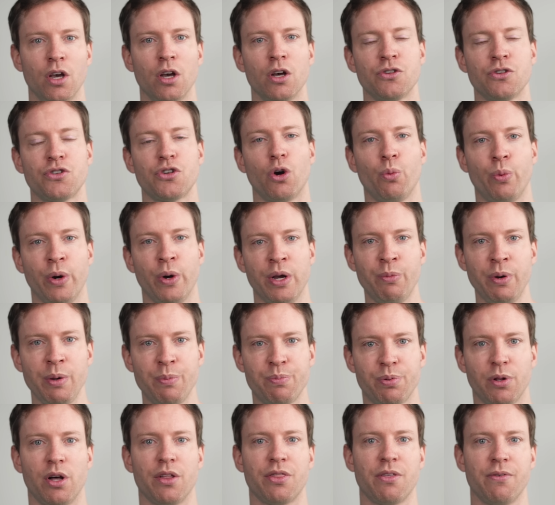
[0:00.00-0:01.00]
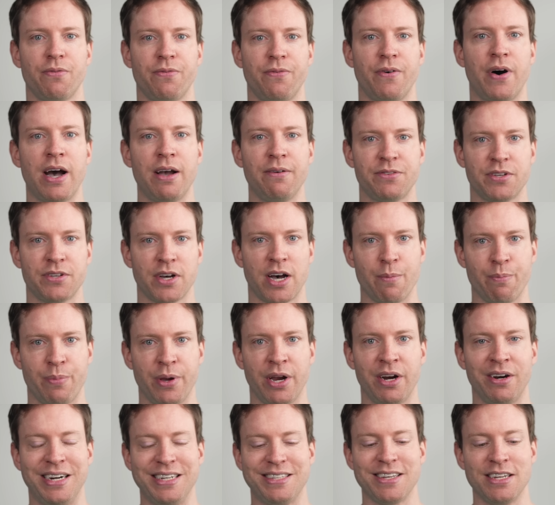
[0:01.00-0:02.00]
So, when we plot the five time
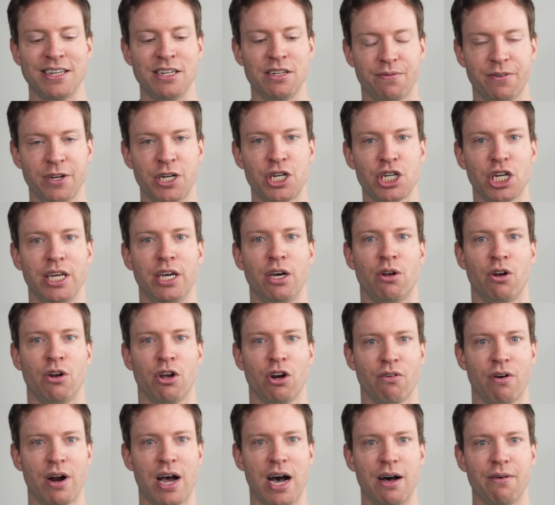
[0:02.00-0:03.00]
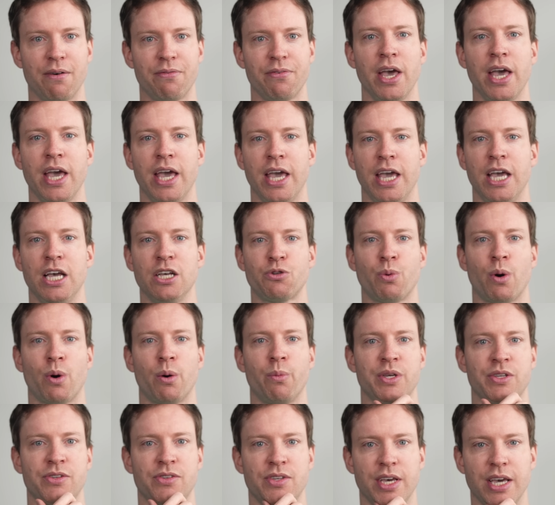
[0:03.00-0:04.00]
periods individually on a graph, here's
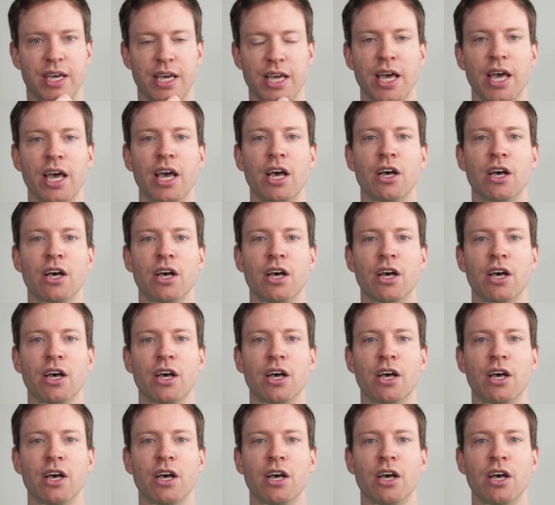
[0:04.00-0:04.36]
what we see.